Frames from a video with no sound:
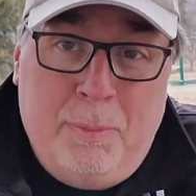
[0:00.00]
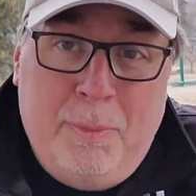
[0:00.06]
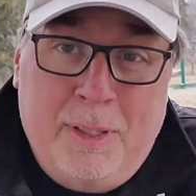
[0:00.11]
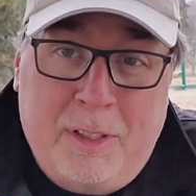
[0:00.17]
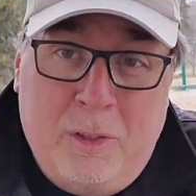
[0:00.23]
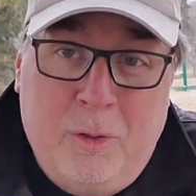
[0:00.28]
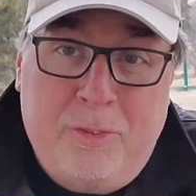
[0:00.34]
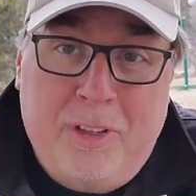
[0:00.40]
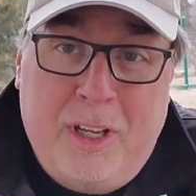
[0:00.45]
what
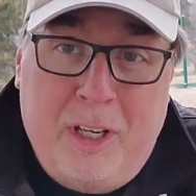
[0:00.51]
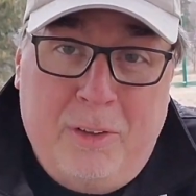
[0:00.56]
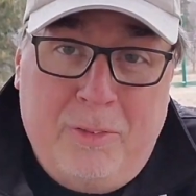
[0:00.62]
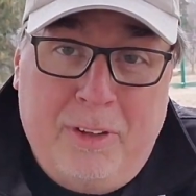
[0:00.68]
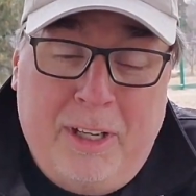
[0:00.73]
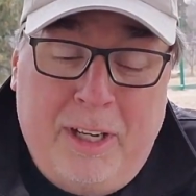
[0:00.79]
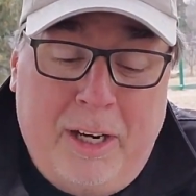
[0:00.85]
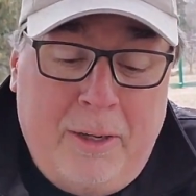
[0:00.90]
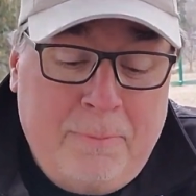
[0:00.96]
goes on over
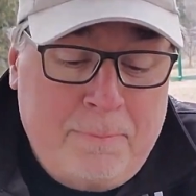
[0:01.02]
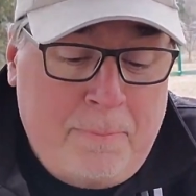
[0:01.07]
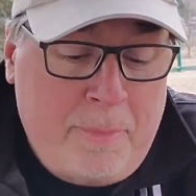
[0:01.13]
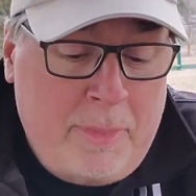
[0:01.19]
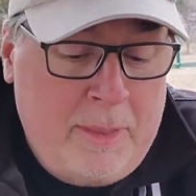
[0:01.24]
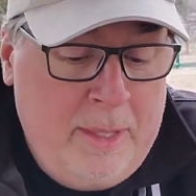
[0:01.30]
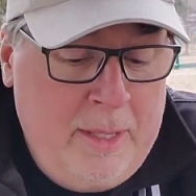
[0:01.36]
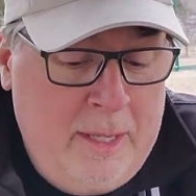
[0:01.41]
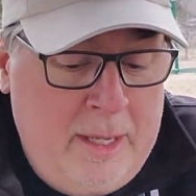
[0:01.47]
there.
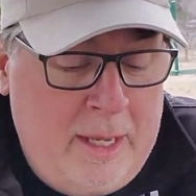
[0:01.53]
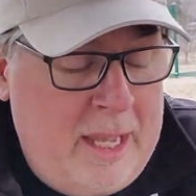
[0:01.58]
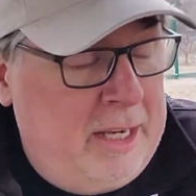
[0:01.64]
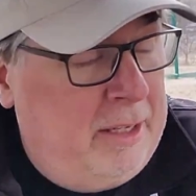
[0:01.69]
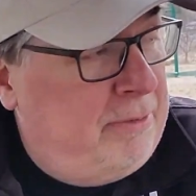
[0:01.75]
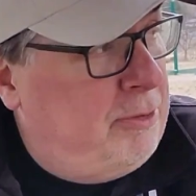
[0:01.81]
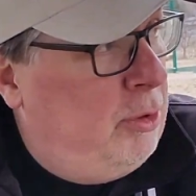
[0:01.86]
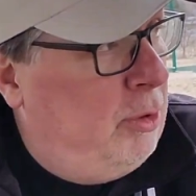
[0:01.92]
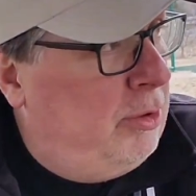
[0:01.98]
And
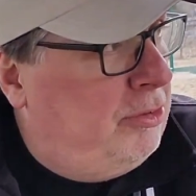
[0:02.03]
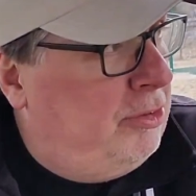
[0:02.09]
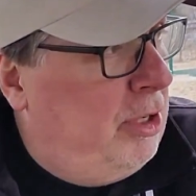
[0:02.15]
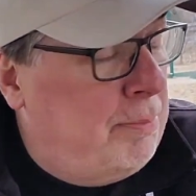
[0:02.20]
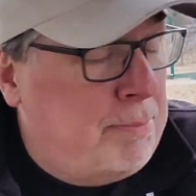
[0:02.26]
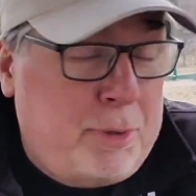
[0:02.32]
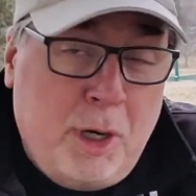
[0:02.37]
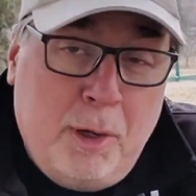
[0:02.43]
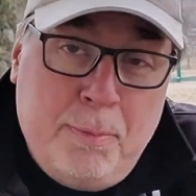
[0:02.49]
of course, uh,
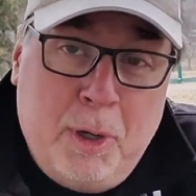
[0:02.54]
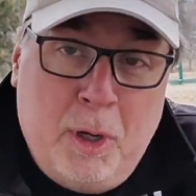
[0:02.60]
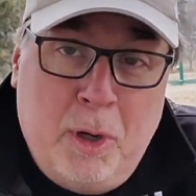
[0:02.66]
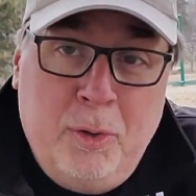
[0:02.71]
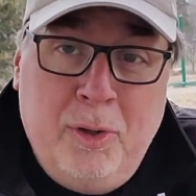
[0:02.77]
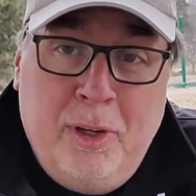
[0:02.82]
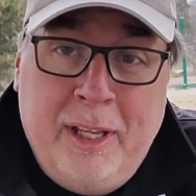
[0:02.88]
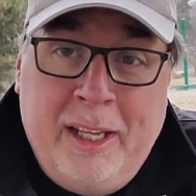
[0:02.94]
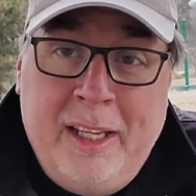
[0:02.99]
promo
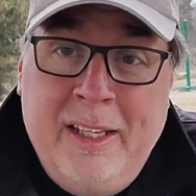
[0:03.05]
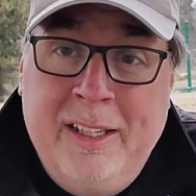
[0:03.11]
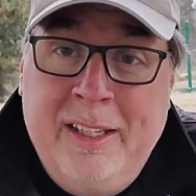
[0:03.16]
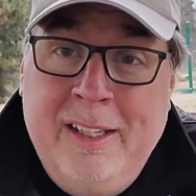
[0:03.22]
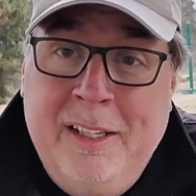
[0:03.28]
only.